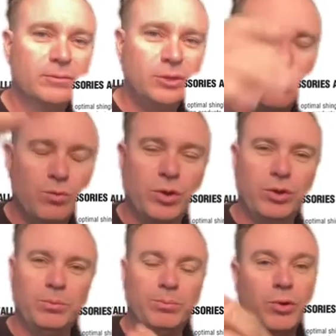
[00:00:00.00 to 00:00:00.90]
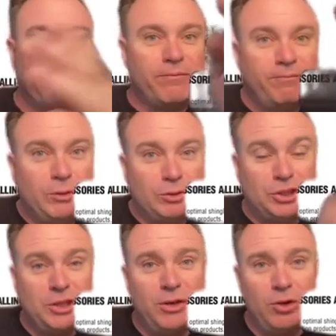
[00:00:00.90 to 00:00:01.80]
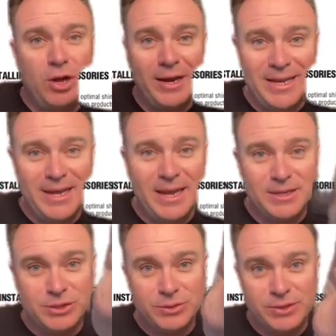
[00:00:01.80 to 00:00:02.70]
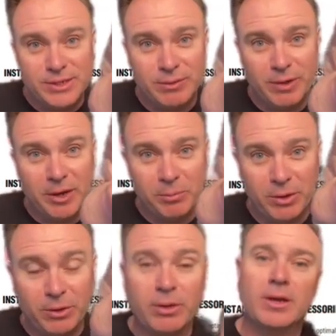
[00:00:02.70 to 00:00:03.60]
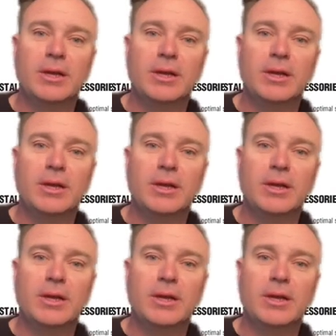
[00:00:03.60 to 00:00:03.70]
You will put a full shingle on again, as you can see right up here,